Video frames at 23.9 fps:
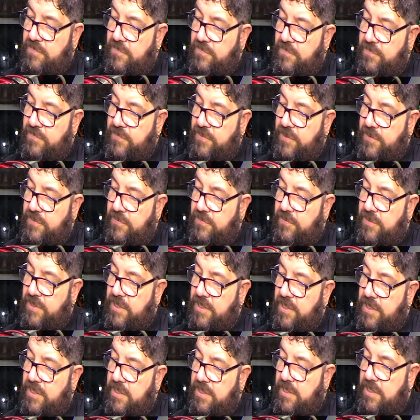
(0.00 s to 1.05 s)
fifty
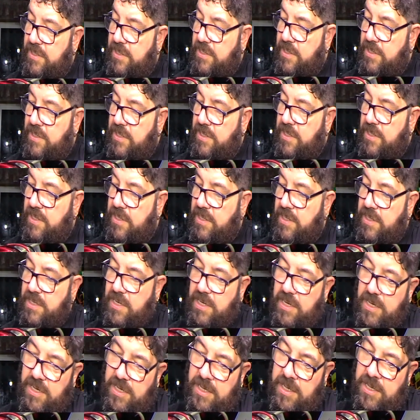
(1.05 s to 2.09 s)

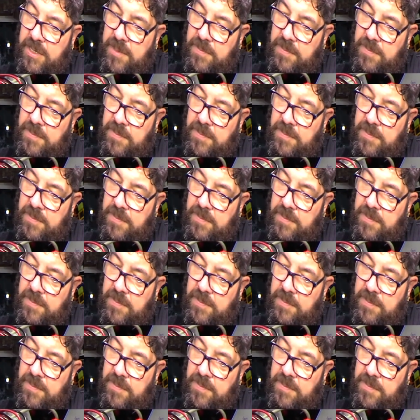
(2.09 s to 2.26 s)
K.